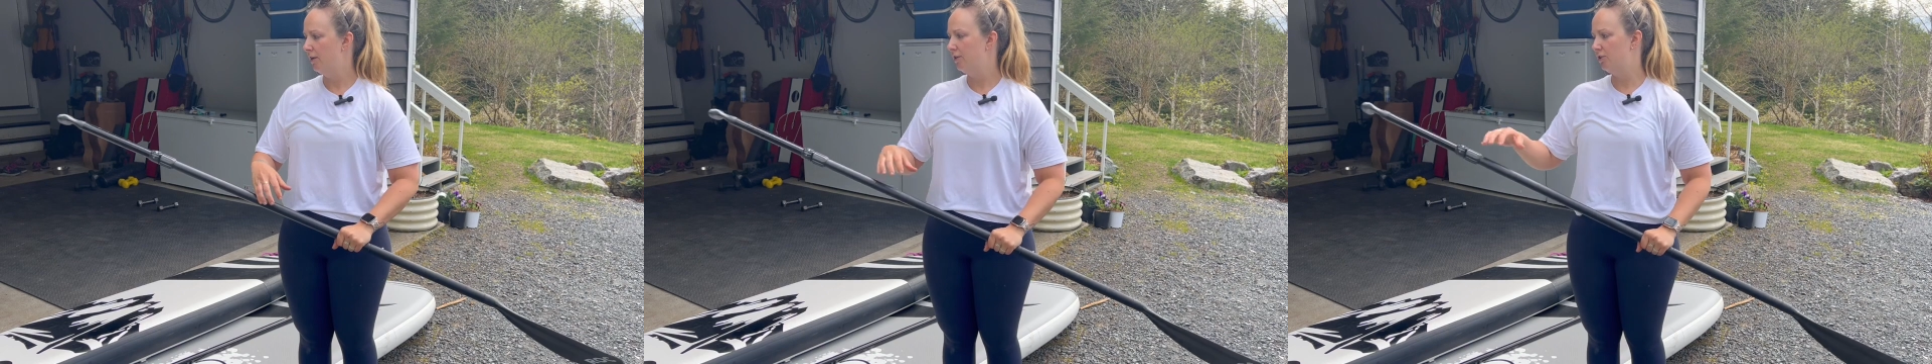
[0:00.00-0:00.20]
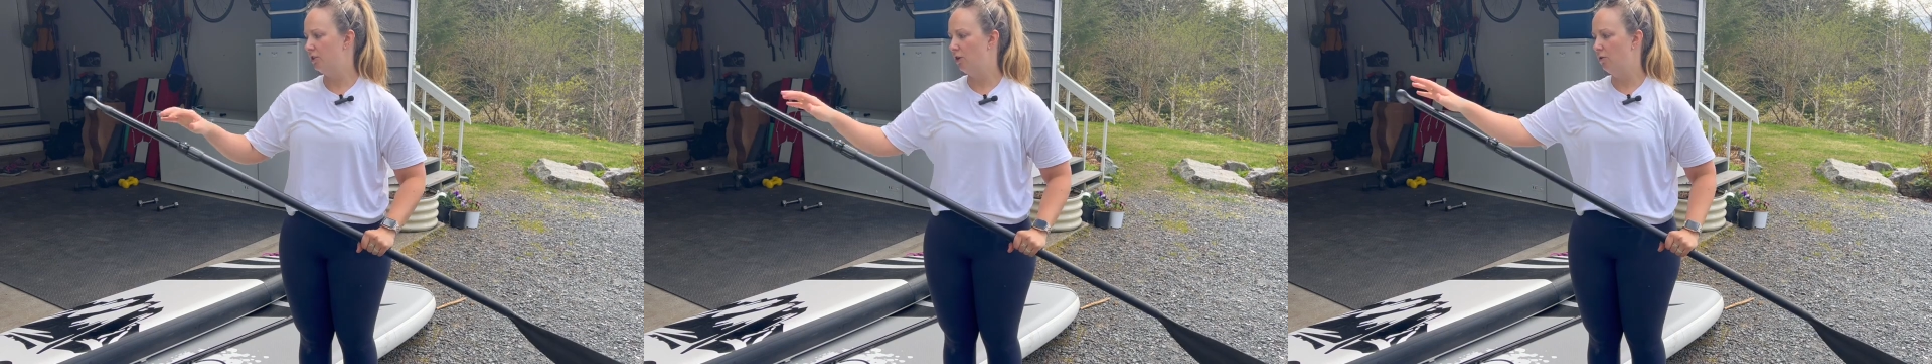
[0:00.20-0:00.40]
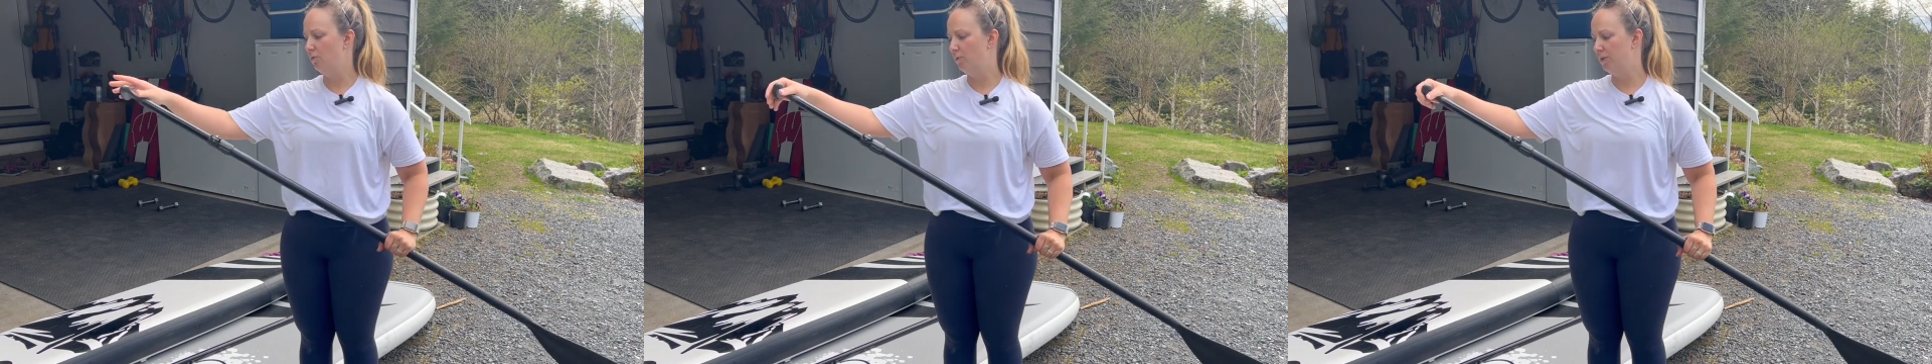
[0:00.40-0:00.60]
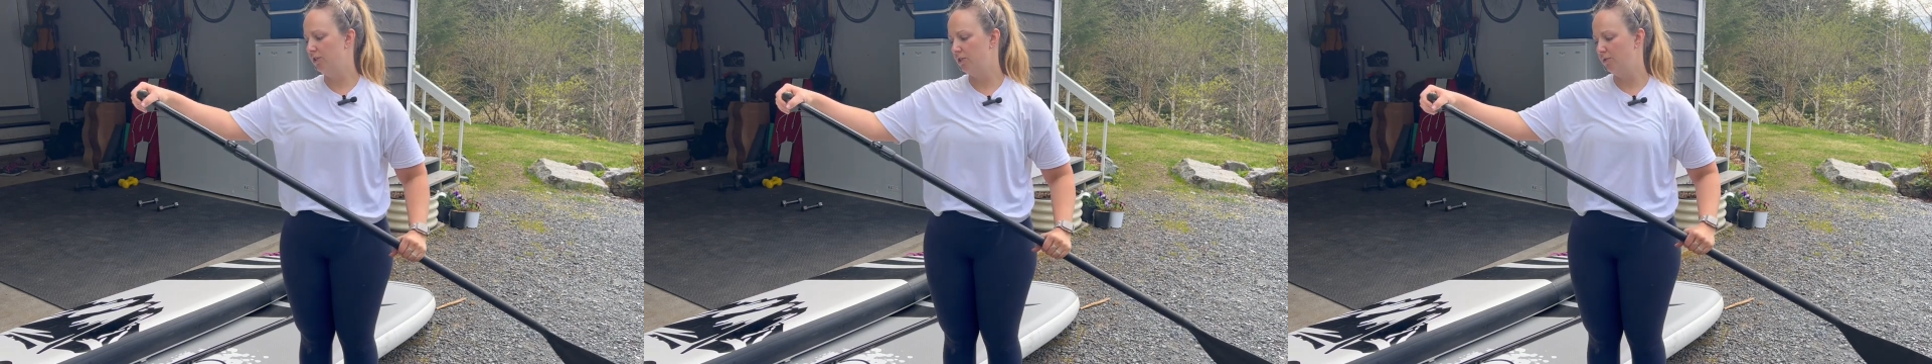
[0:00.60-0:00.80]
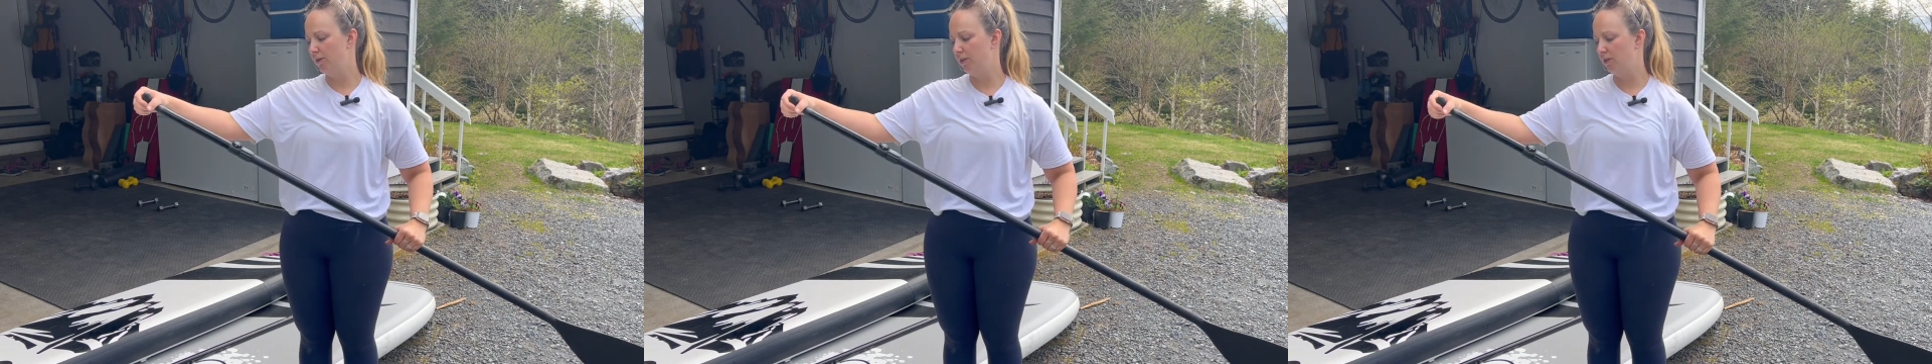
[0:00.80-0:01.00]
So
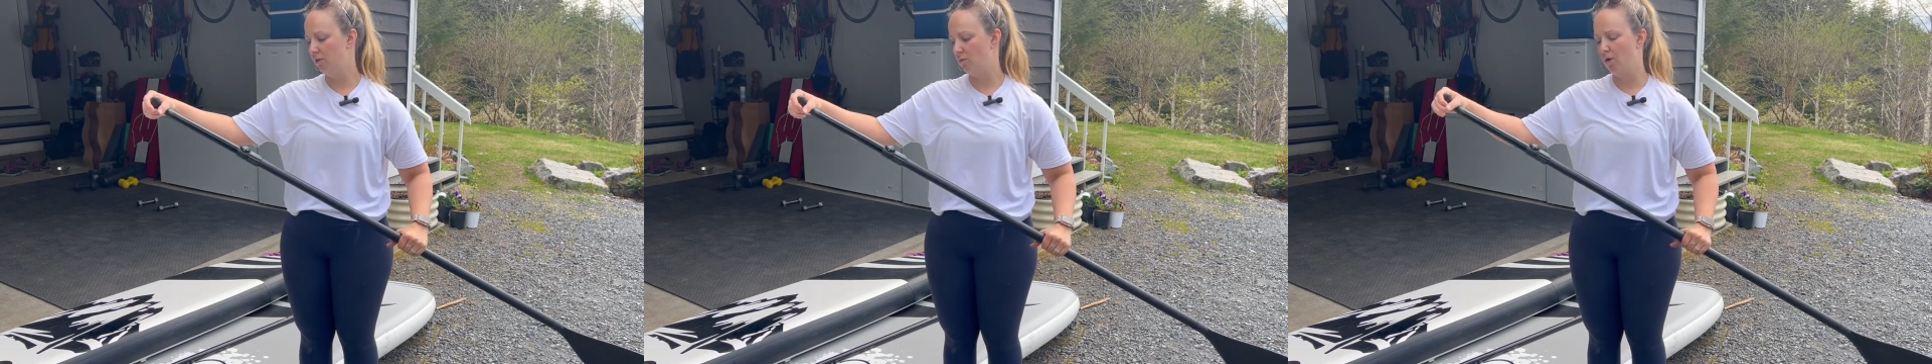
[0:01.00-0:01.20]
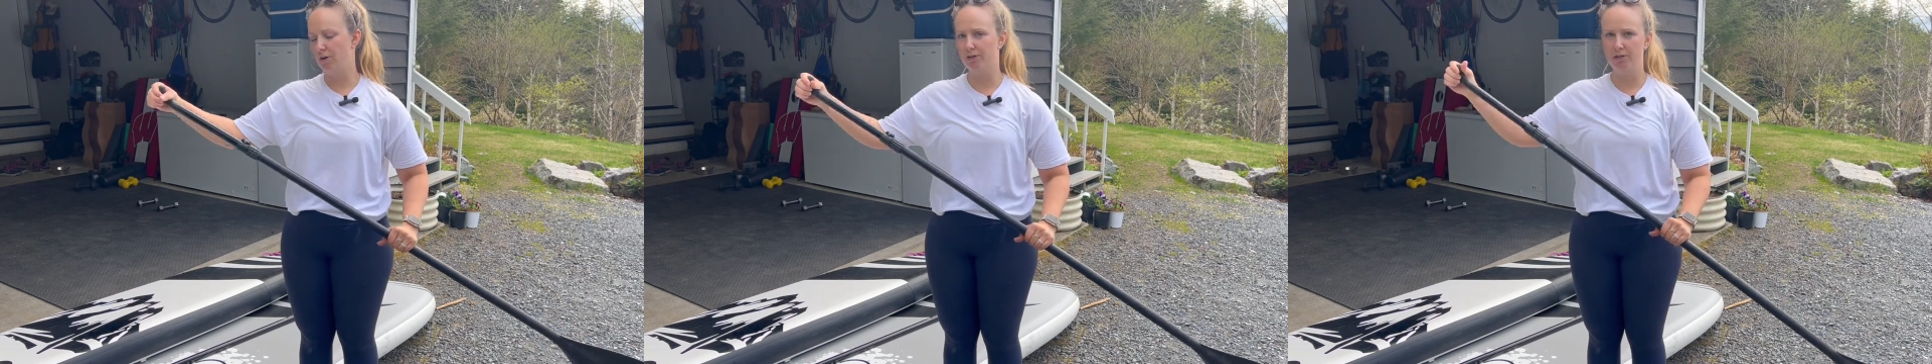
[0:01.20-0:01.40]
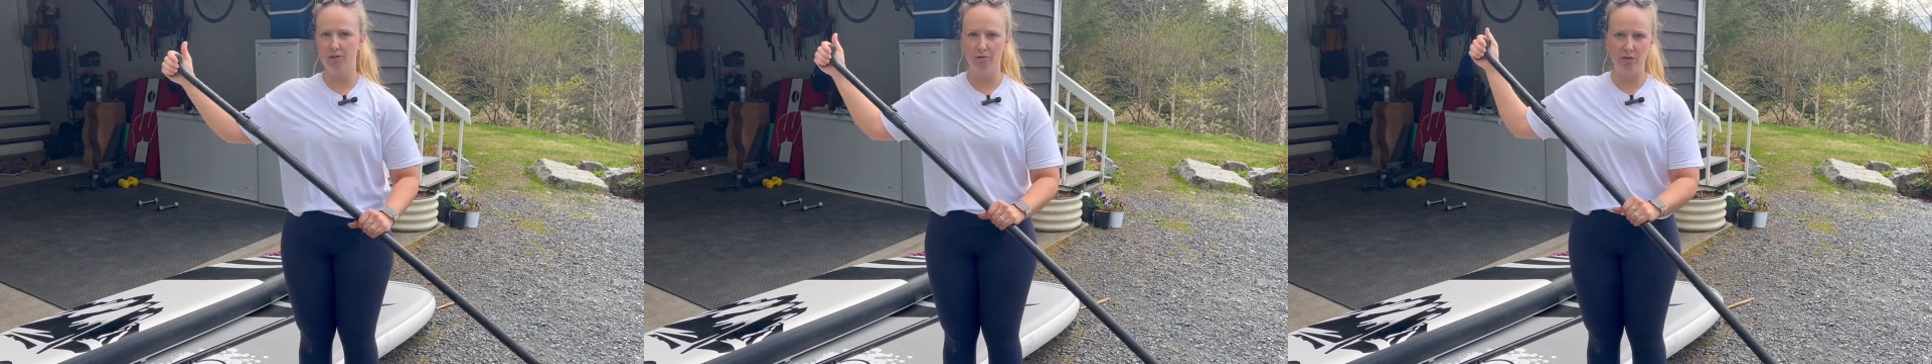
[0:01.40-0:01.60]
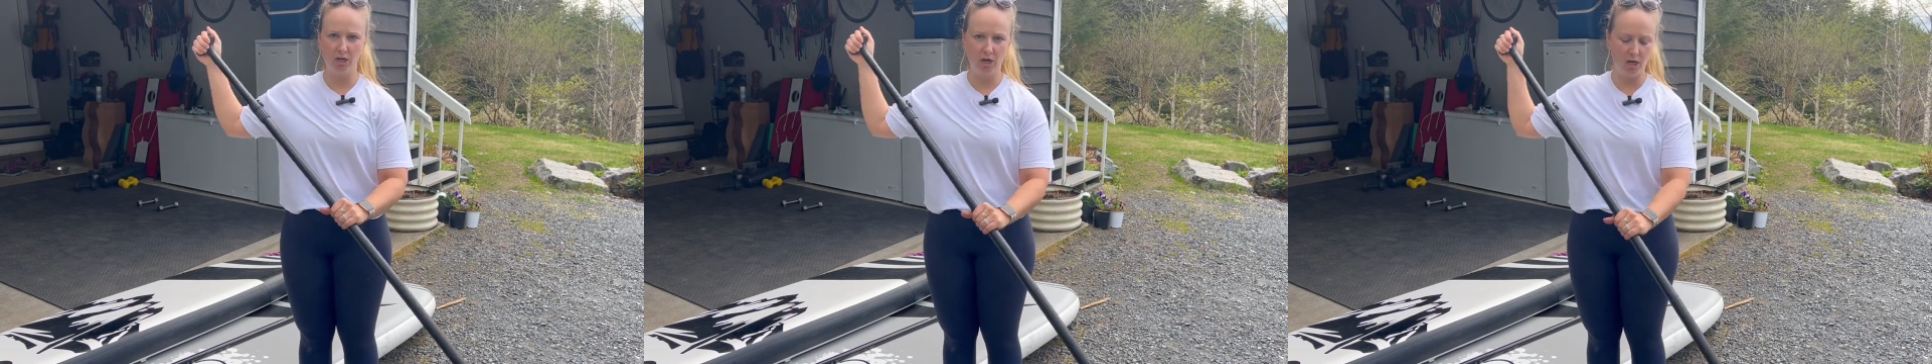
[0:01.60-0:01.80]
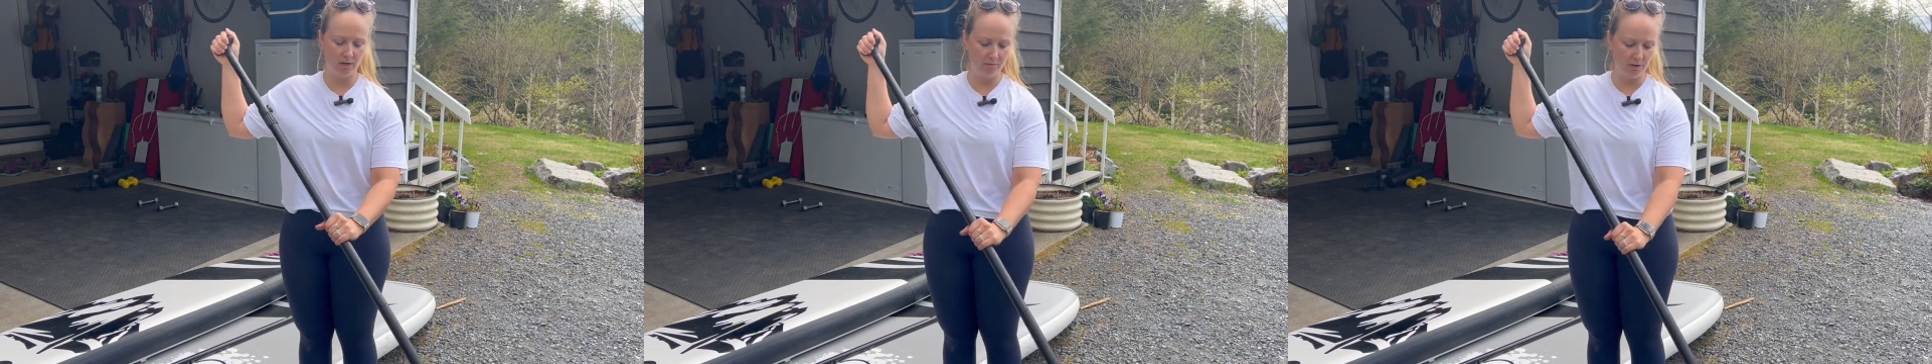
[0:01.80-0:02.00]
once you get in the water, you can
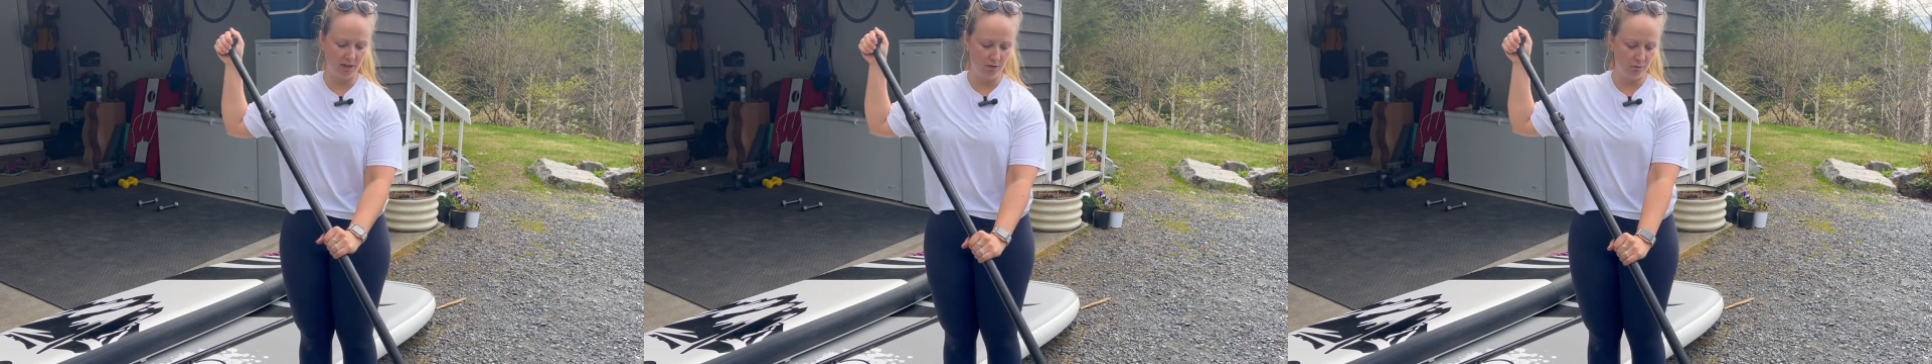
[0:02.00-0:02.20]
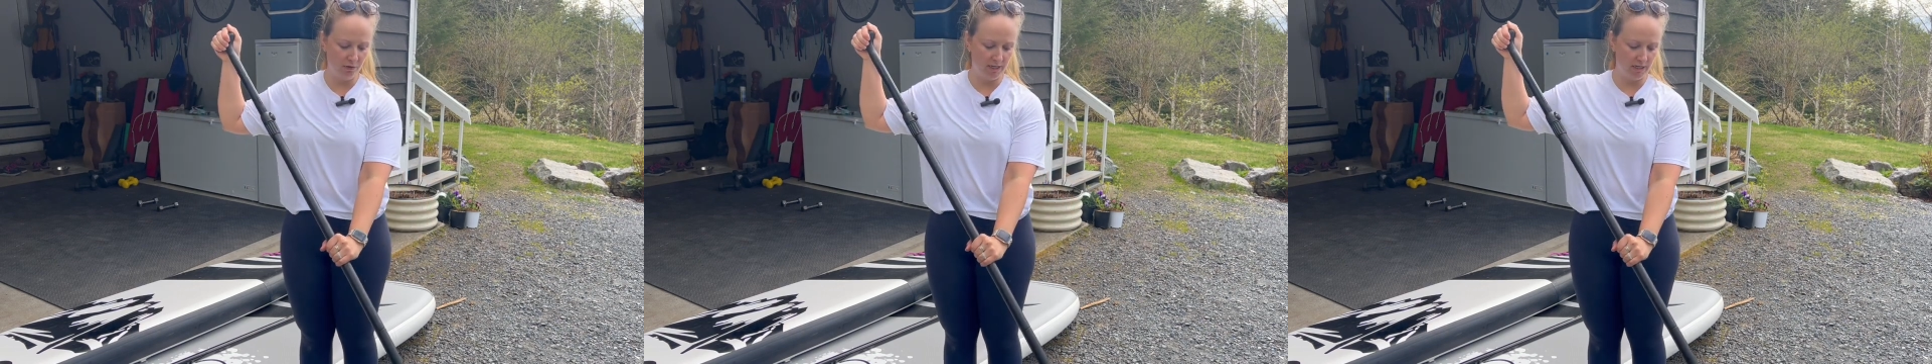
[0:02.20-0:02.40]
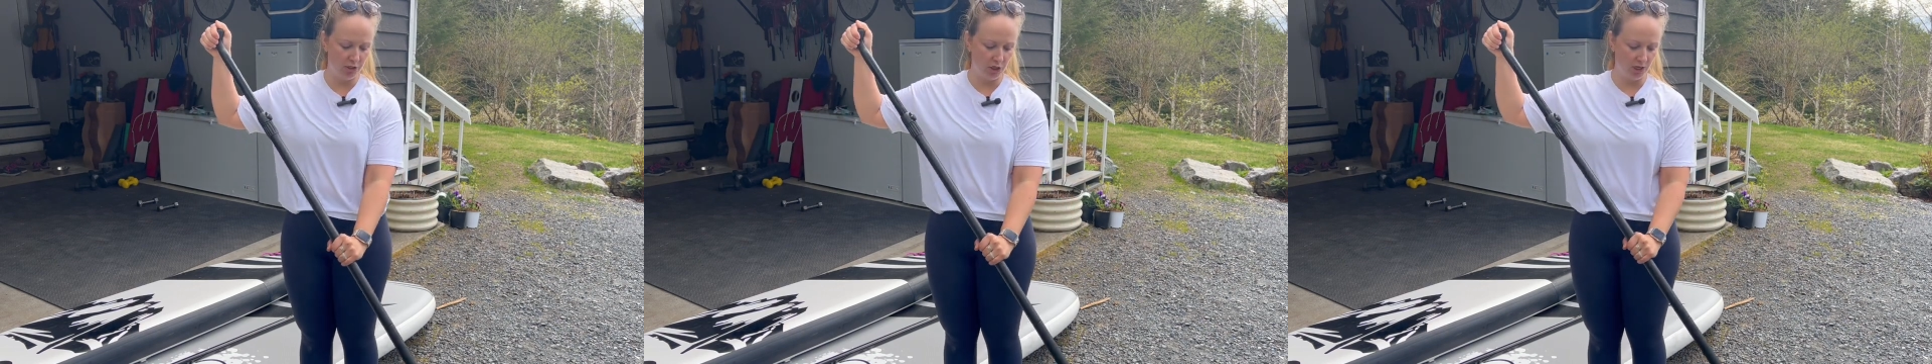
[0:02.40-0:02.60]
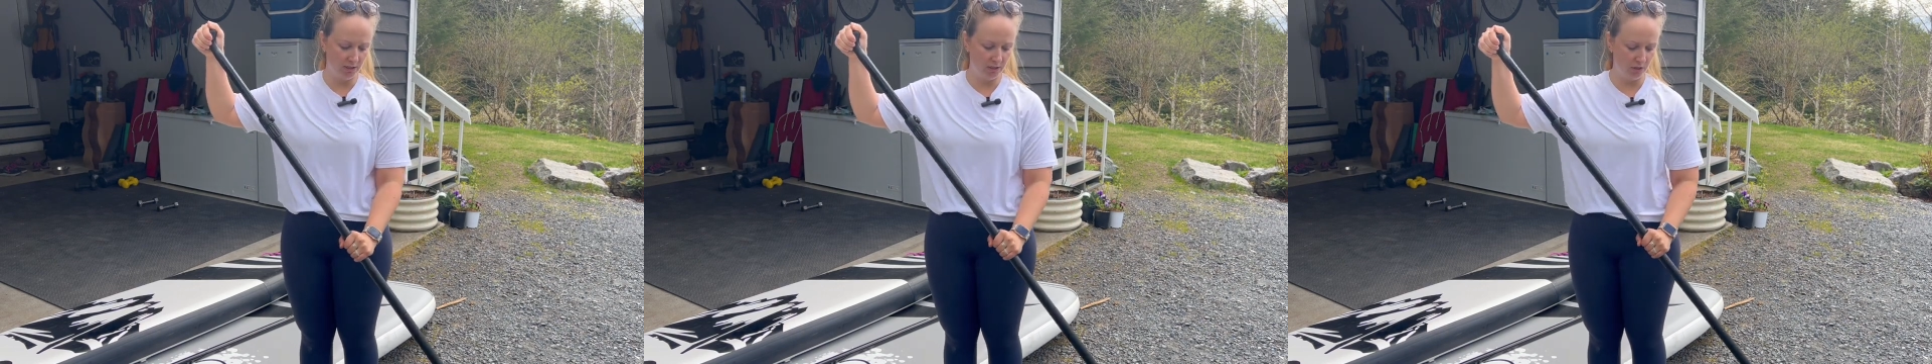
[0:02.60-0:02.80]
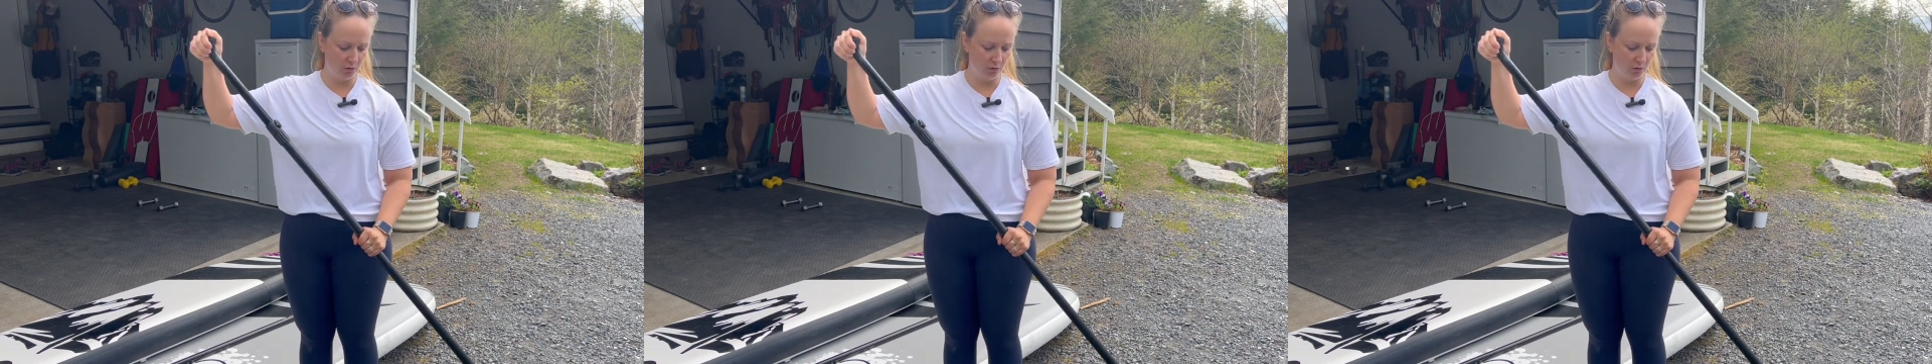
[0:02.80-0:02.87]
kind of like readjust.